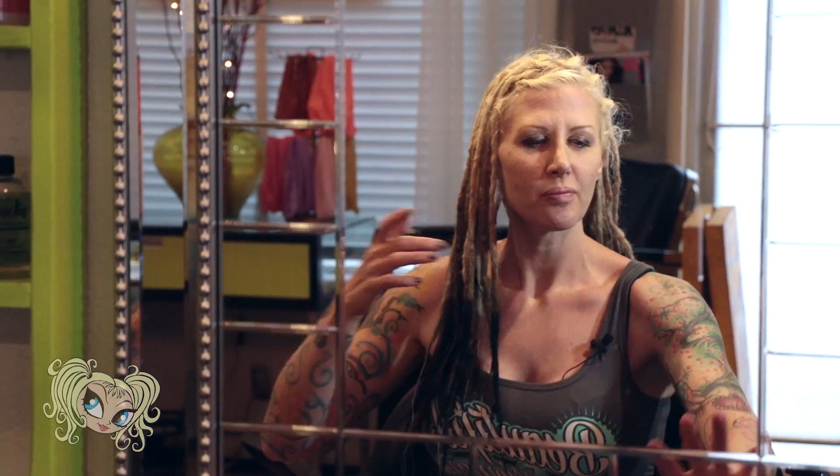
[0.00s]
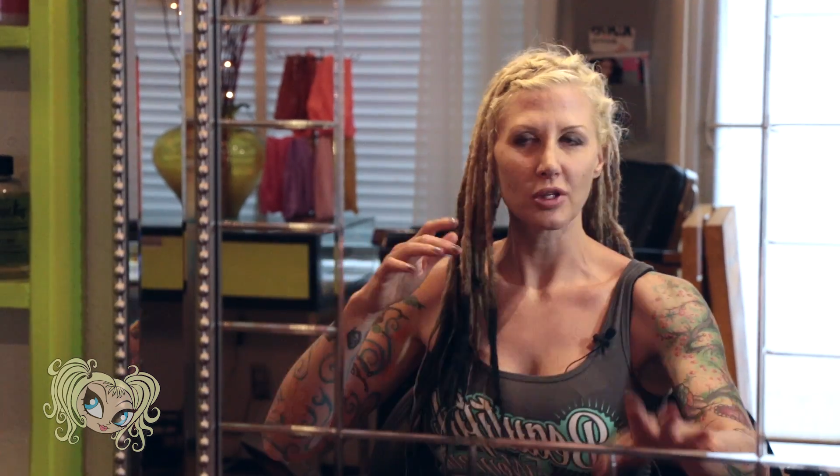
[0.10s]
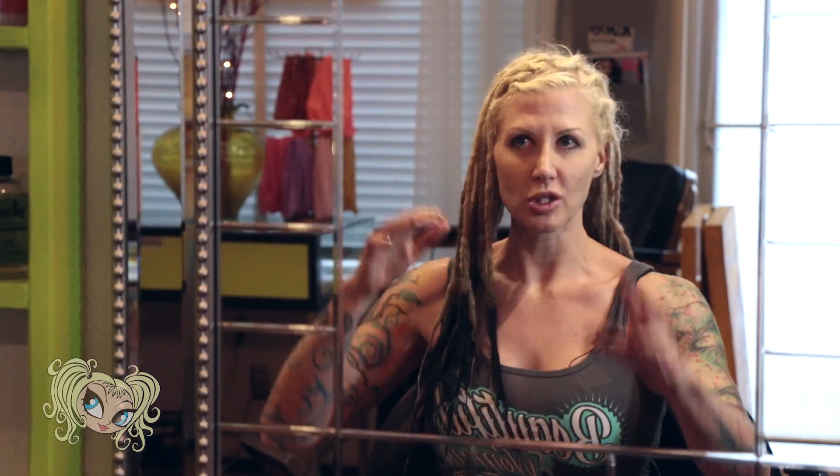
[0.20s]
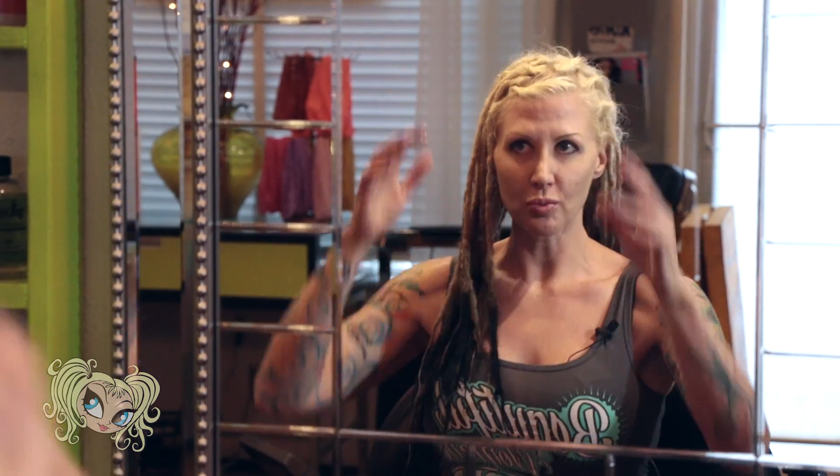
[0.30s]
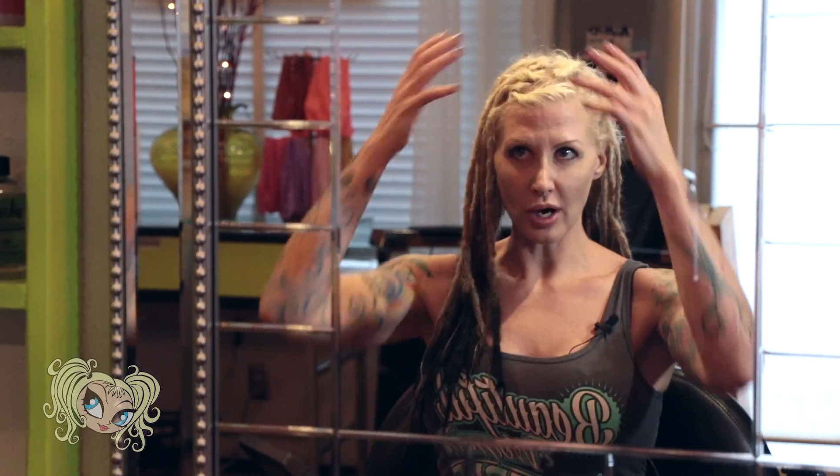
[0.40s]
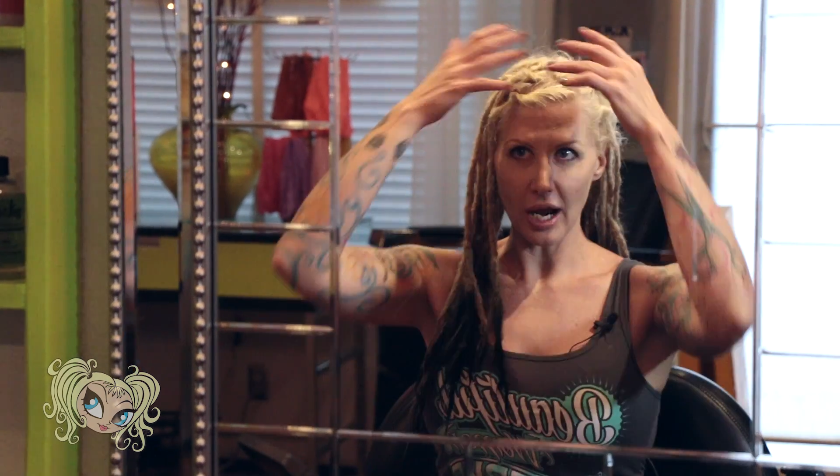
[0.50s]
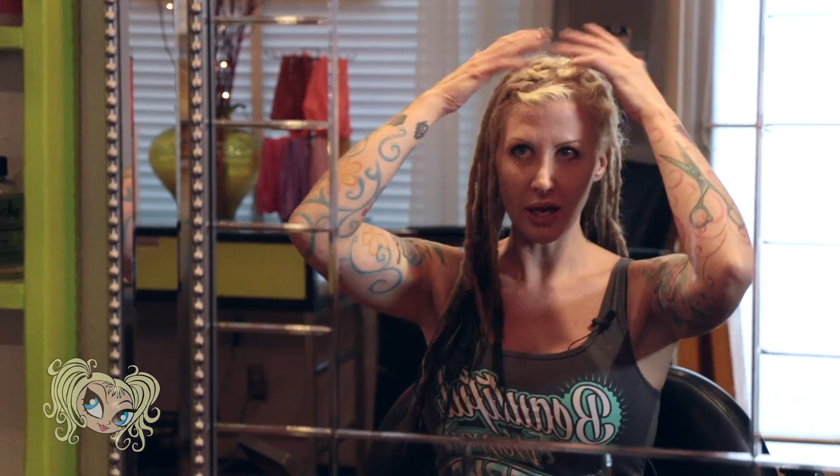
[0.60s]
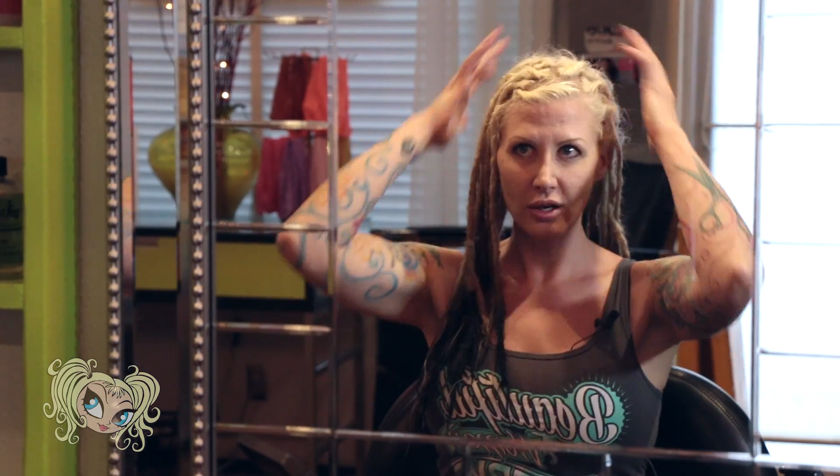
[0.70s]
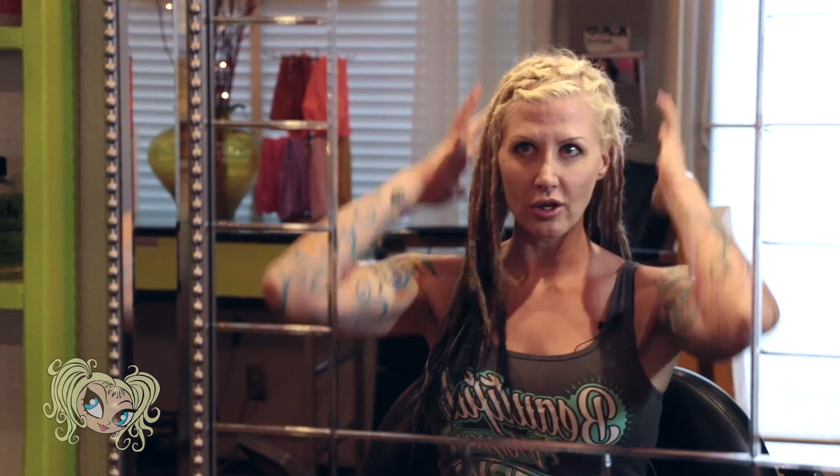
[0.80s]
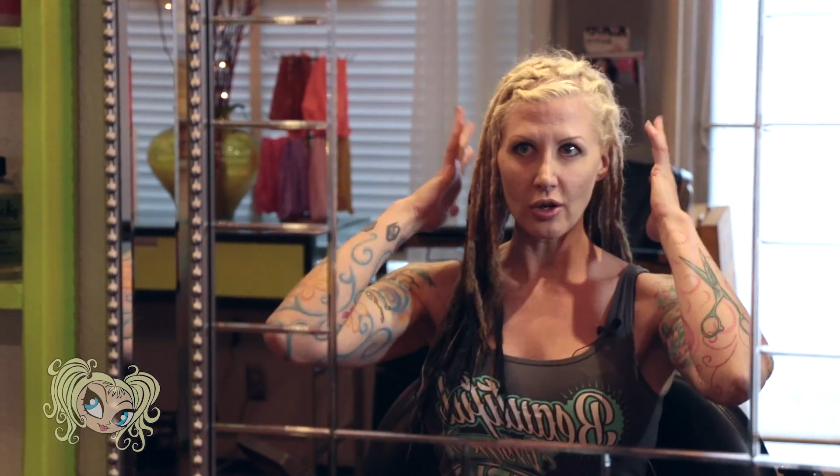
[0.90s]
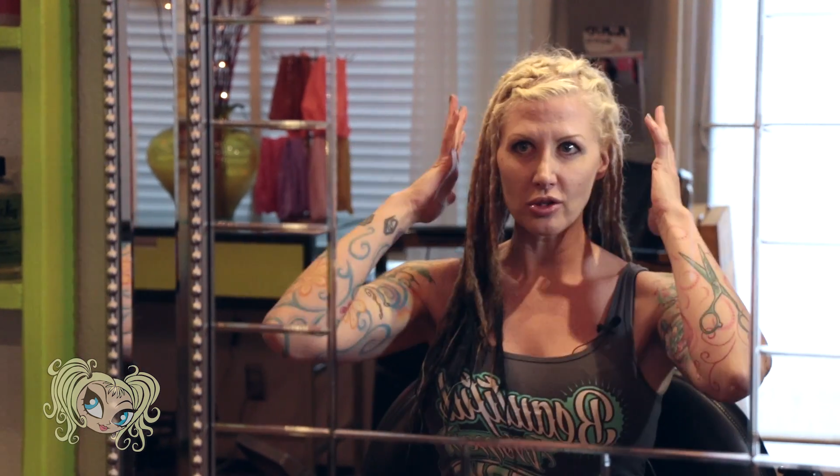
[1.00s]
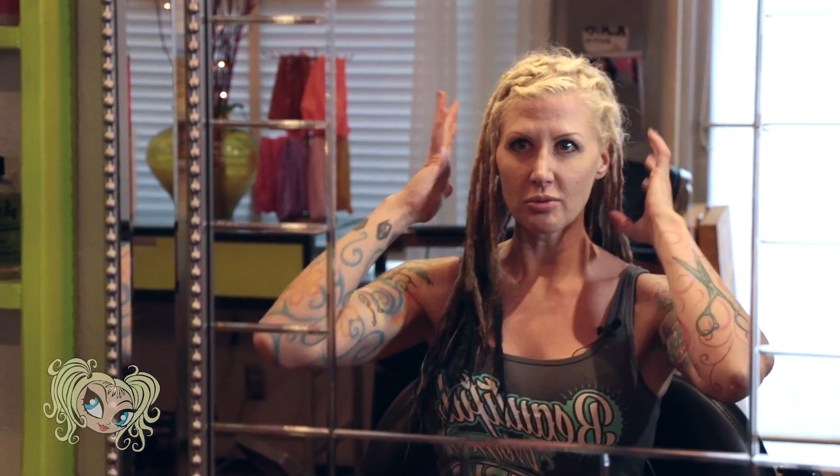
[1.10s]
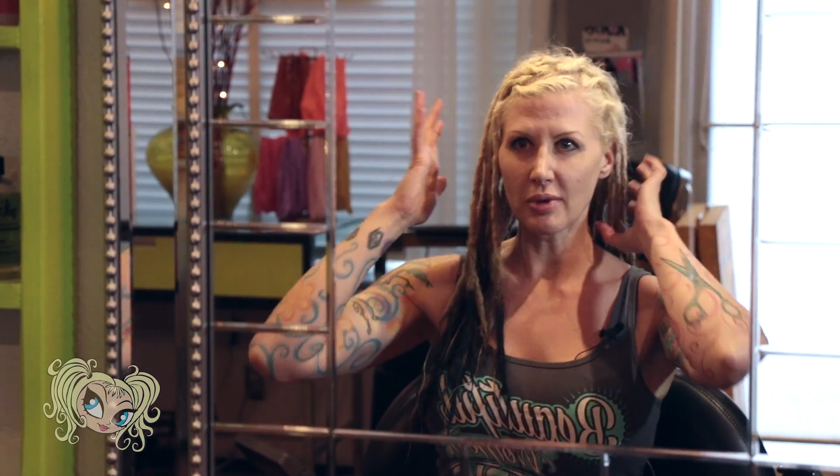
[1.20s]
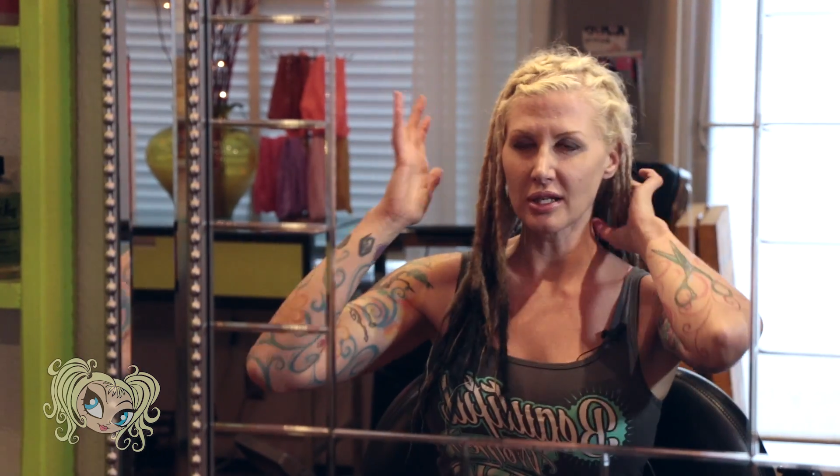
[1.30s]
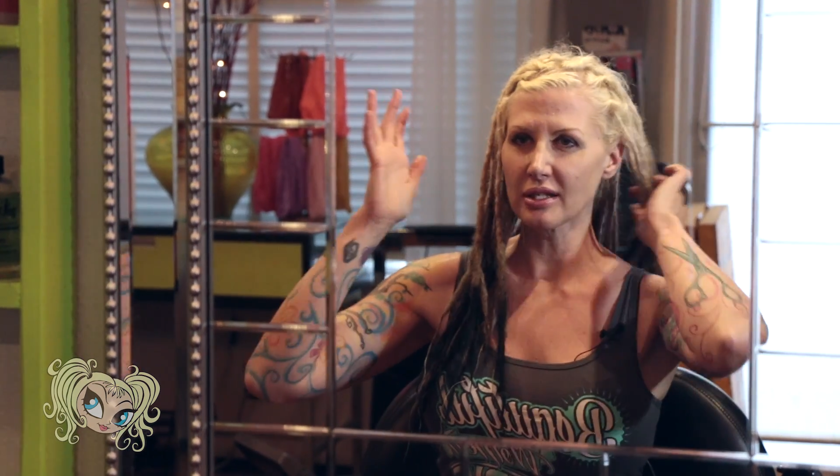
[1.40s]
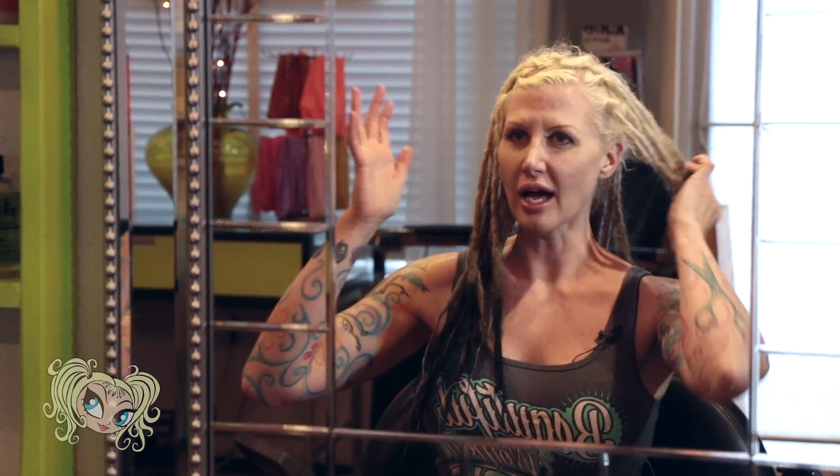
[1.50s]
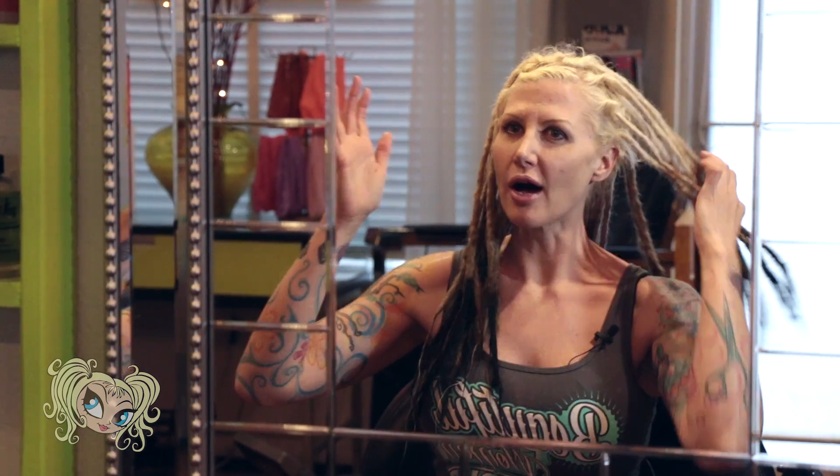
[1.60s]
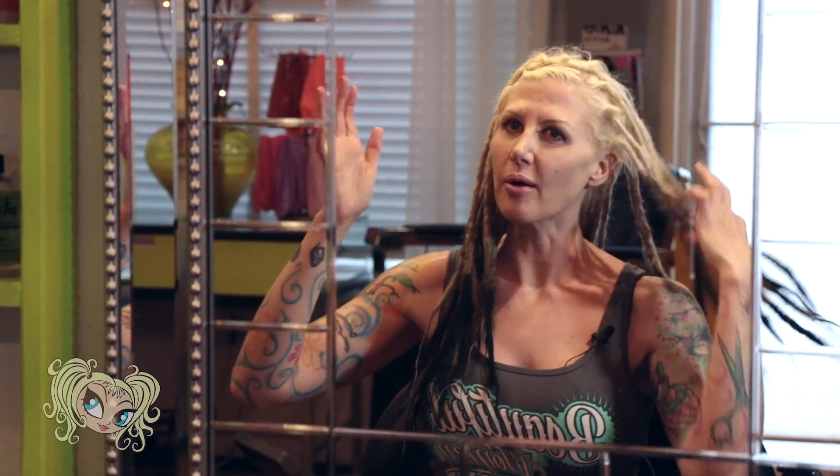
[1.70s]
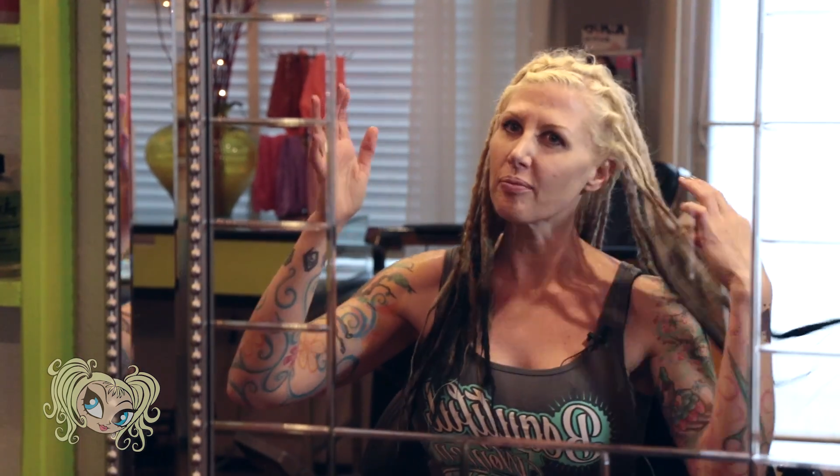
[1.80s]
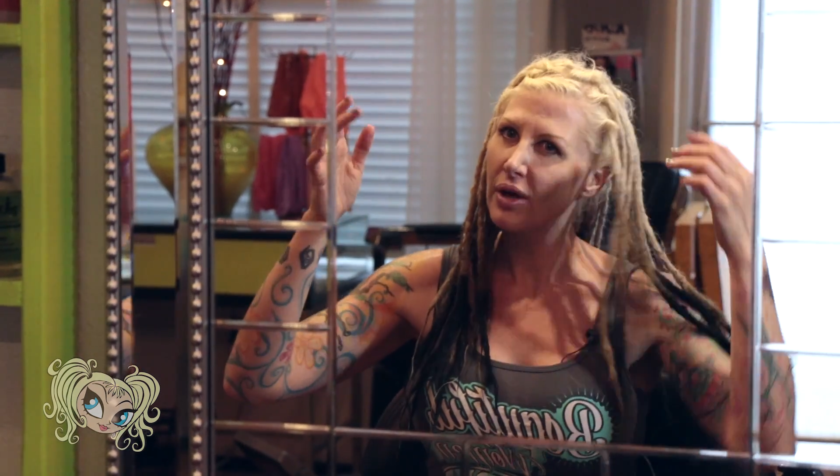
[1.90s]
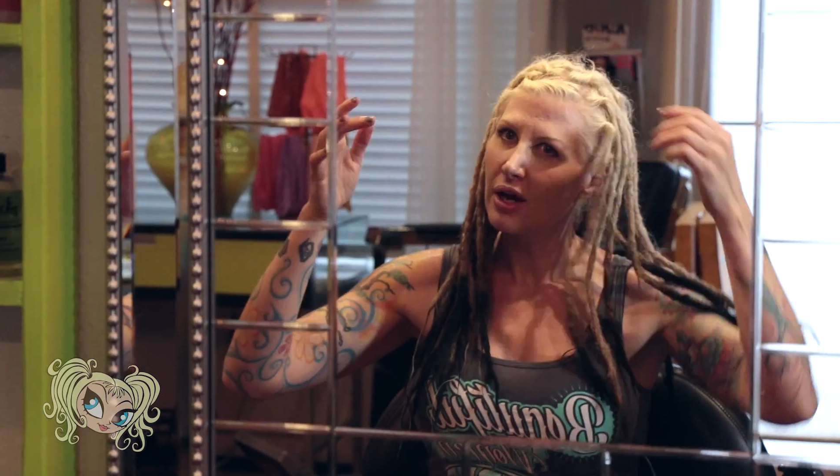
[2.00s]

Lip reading: the spray close to my scalp.